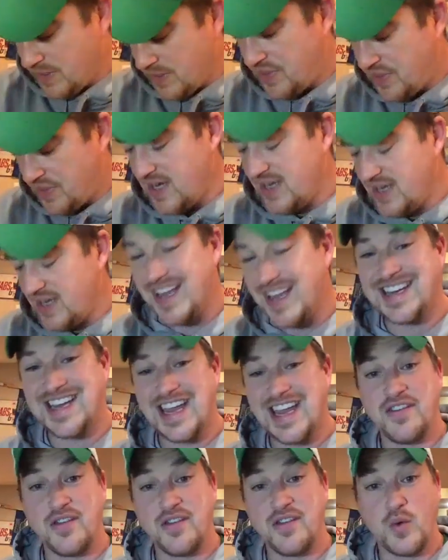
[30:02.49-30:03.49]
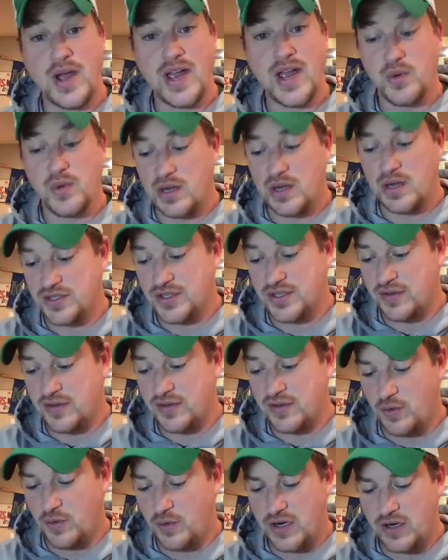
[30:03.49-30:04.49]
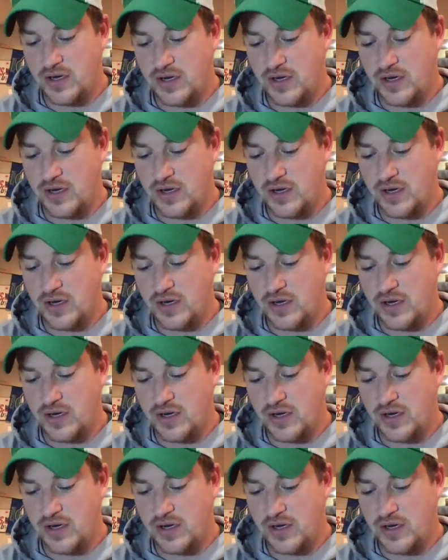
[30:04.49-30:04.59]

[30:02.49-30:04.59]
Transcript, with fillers: thing that gave it away when I was looking for it,